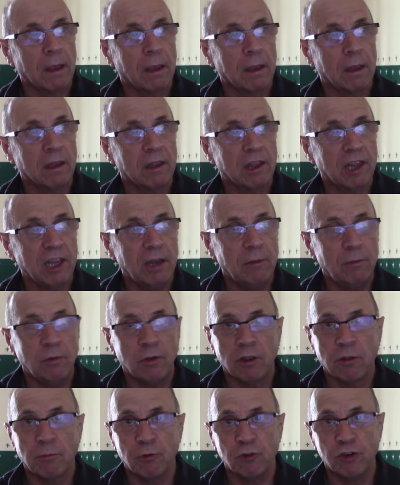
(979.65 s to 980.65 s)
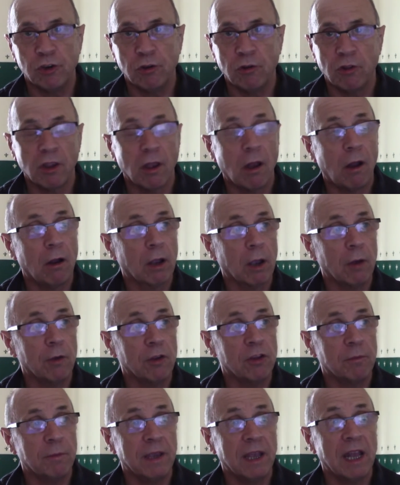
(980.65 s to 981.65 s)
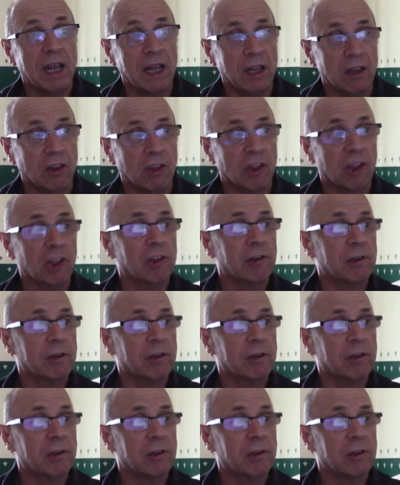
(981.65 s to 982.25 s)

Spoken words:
cinnamons produced are going to be hens.